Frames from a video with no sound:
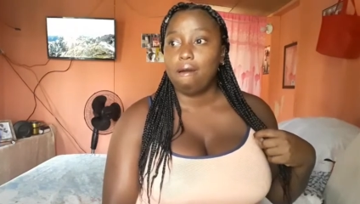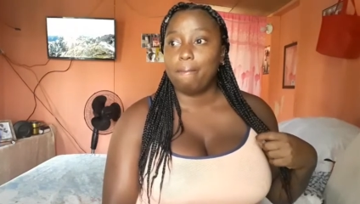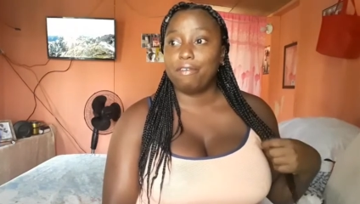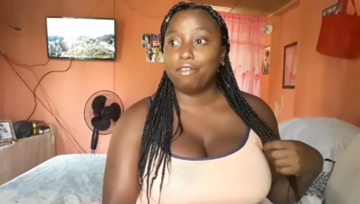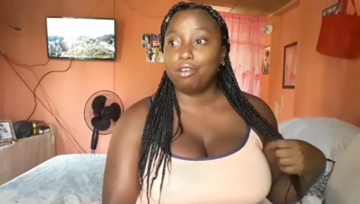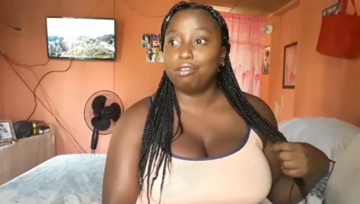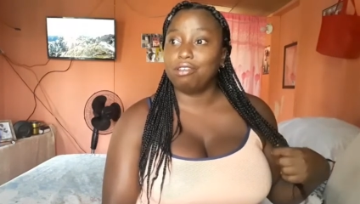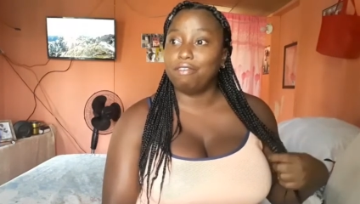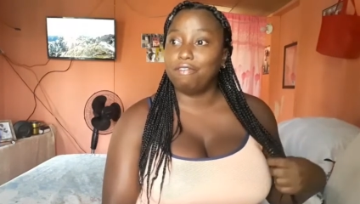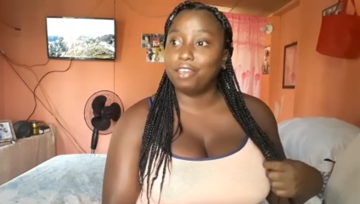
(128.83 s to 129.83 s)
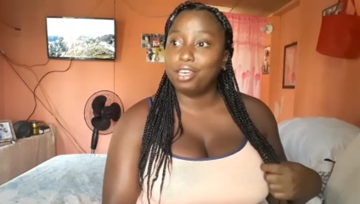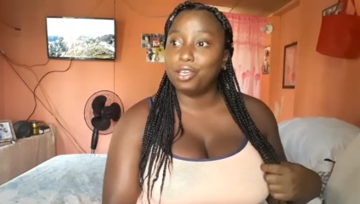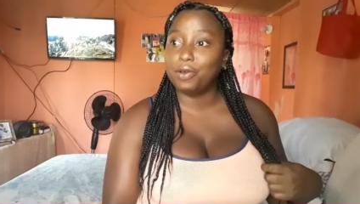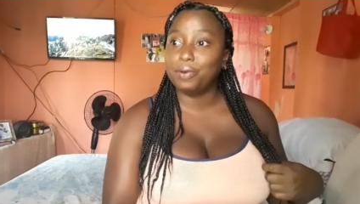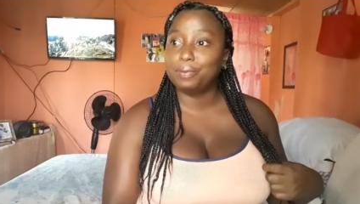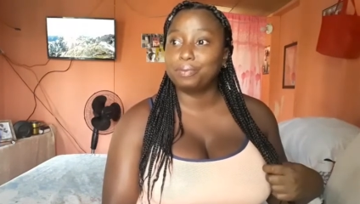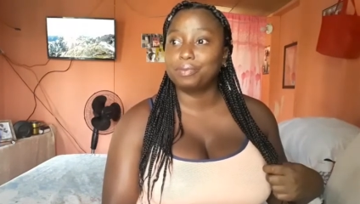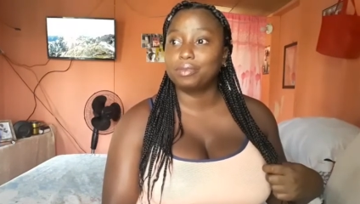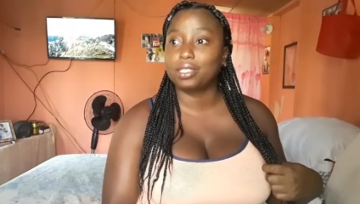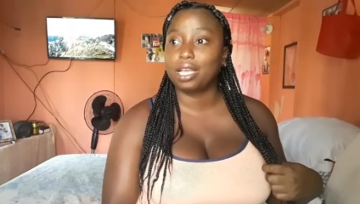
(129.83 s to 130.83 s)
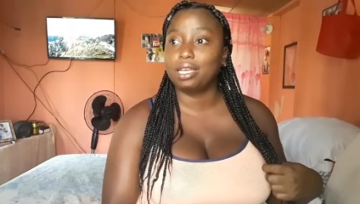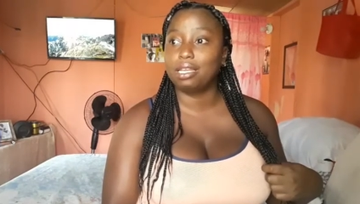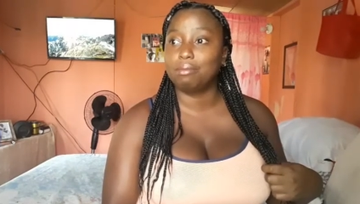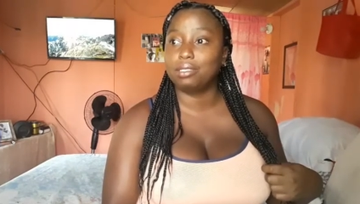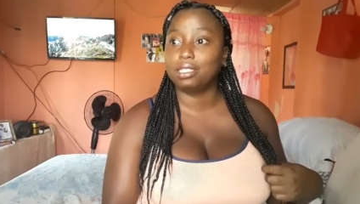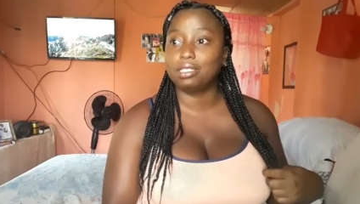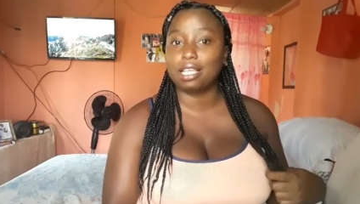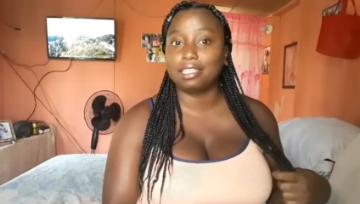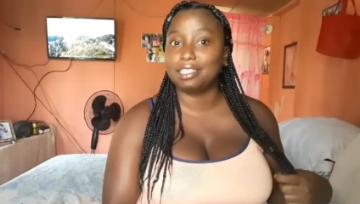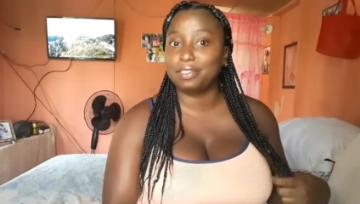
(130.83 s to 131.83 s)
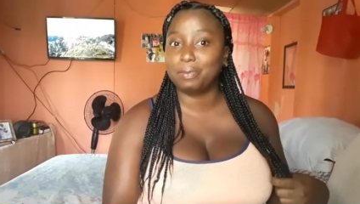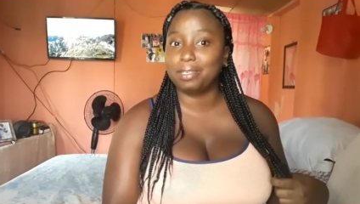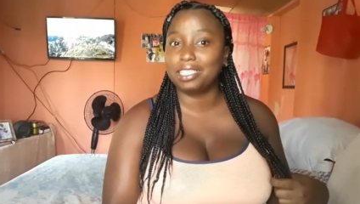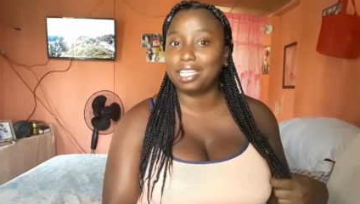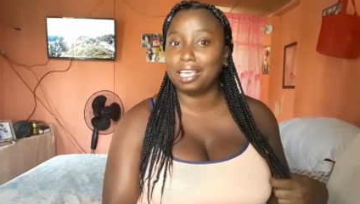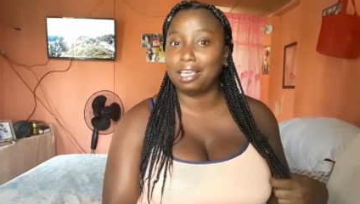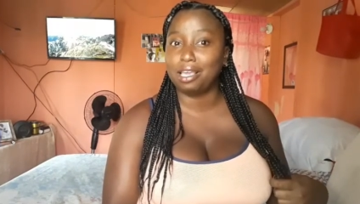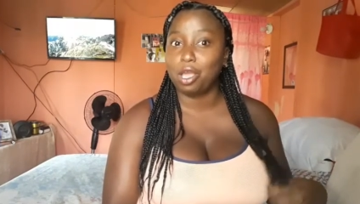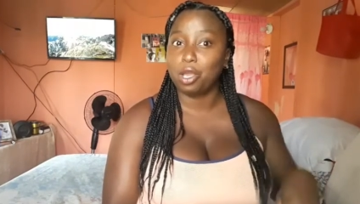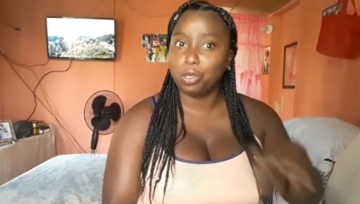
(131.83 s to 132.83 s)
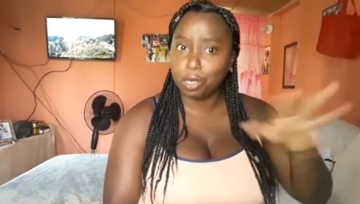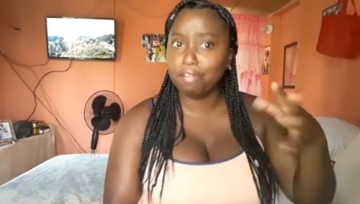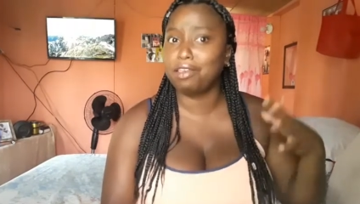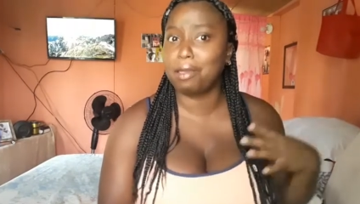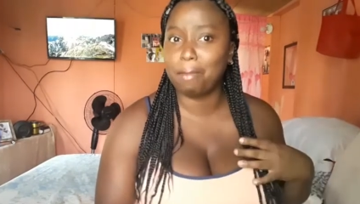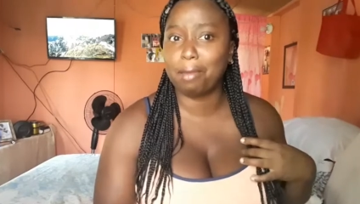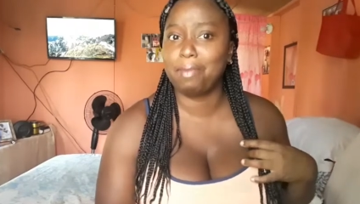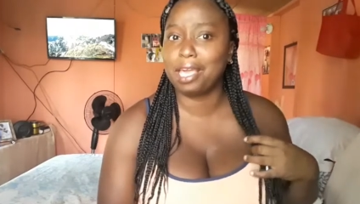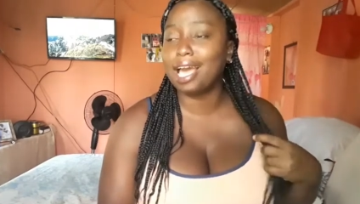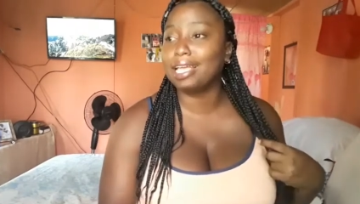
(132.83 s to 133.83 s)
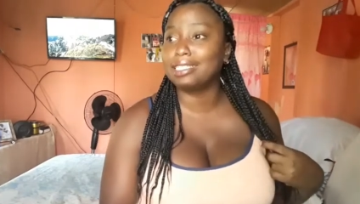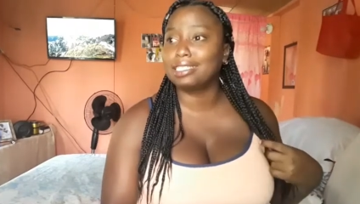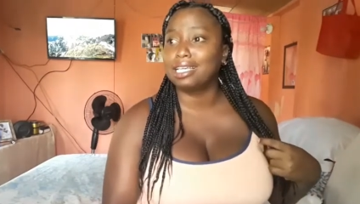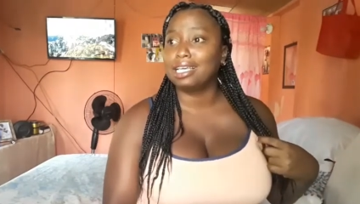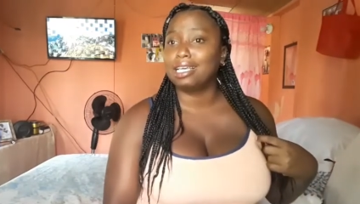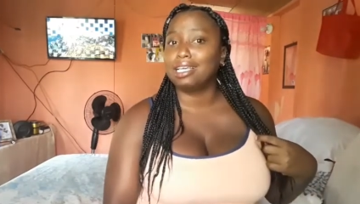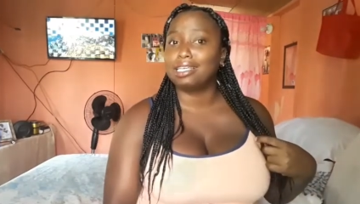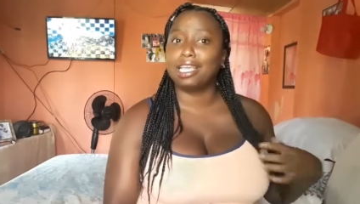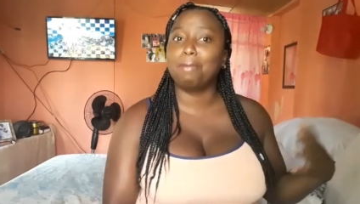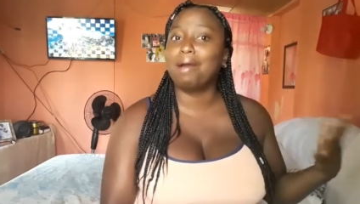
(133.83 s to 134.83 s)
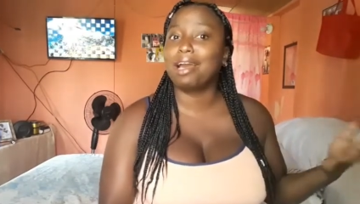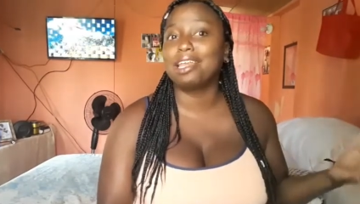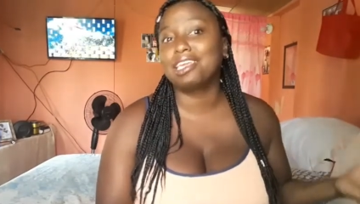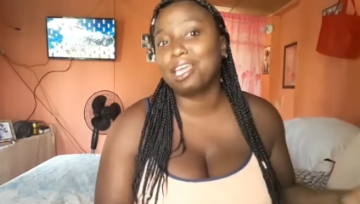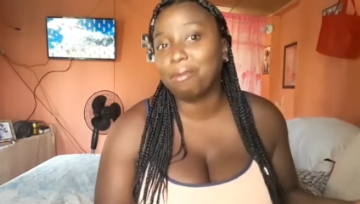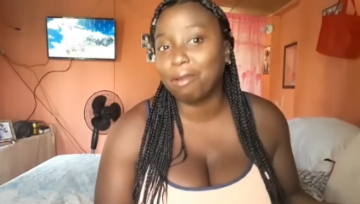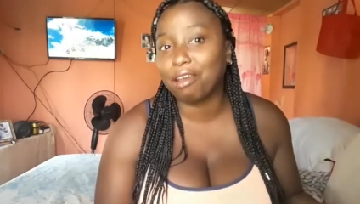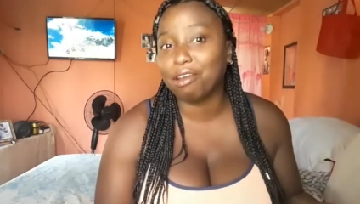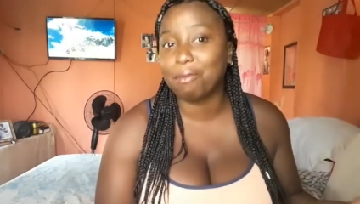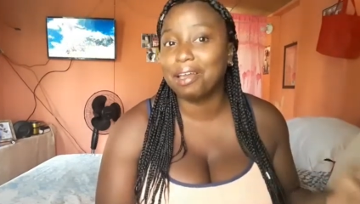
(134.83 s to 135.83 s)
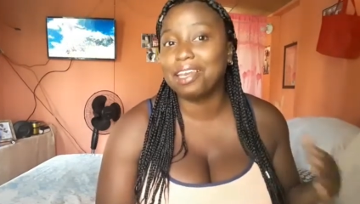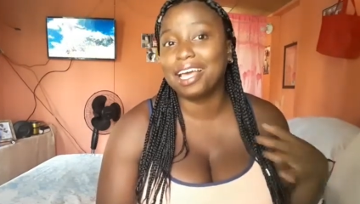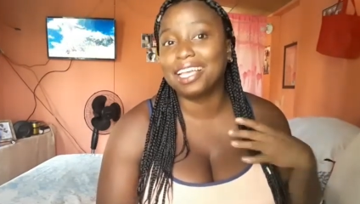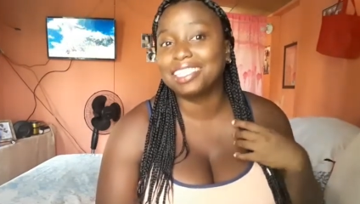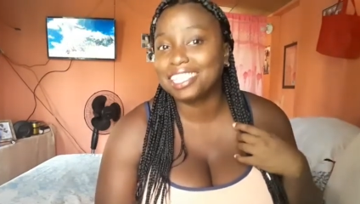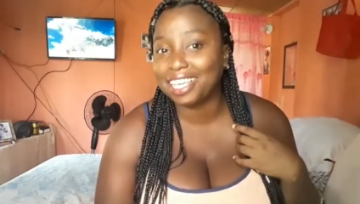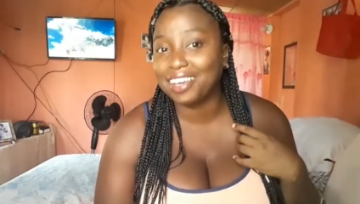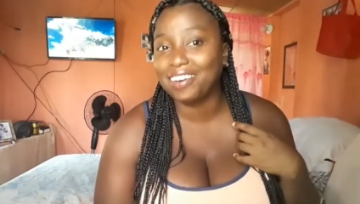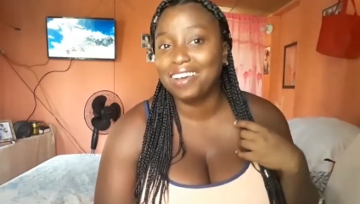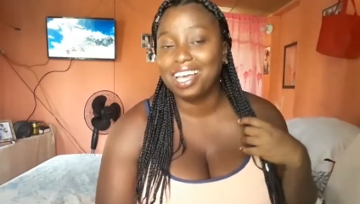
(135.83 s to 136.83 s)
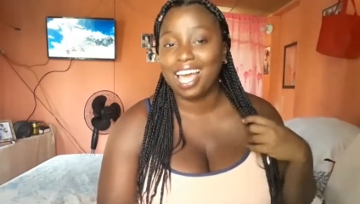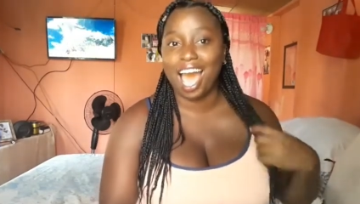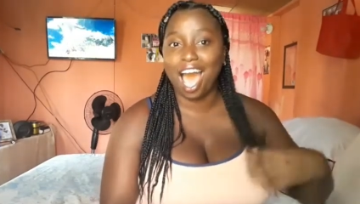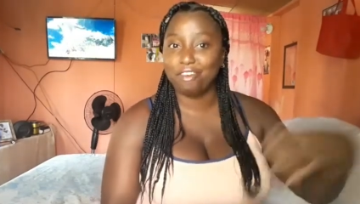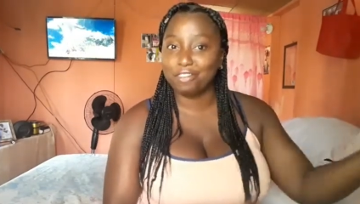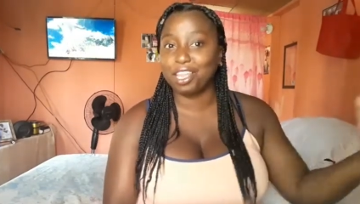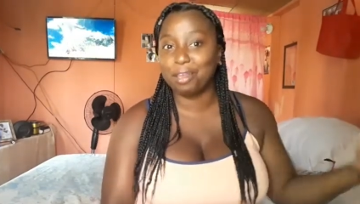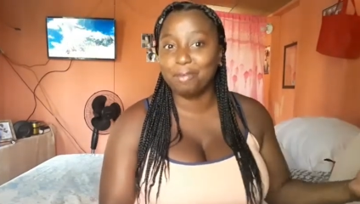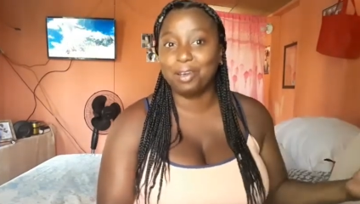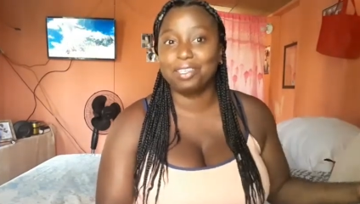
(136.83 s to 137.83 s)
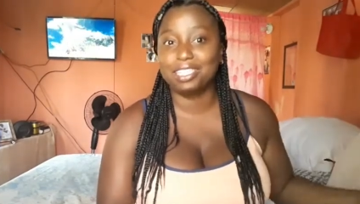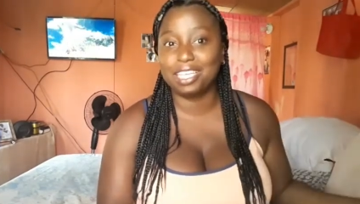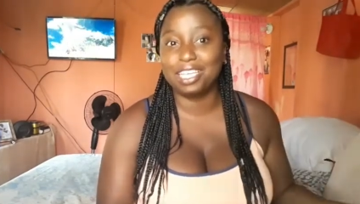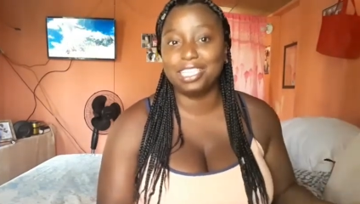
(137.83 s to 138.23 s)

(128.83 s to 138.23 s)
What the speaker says: I'm going to do the video, and then my sister said to me, say, do the video, man, because get a back of the camera, nobody now see you. After them, I go see you.